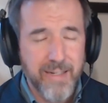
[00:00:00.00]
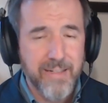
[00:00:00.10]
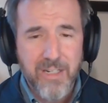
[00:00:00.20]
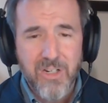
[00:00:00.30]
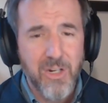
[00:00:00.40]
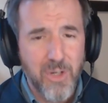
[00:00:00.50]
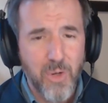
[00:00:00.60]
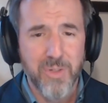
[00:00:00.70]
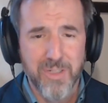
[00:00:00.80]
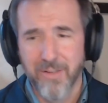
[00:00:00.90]
They did not
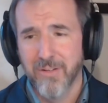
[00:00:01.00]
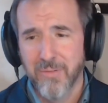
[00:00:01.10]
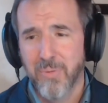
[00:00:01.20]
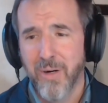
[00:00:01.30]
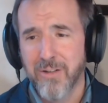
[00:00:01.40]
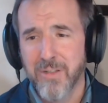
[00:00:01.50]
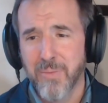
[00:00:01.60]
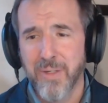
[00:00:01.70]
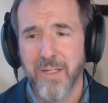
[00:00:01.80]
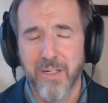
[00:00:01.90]
know each other prior to
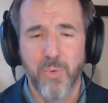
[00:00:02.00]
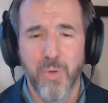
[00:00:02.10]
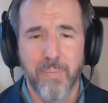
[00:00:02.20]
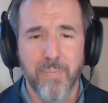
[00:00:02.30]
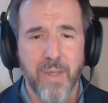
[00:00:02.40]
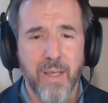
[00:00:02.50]
being in Equip.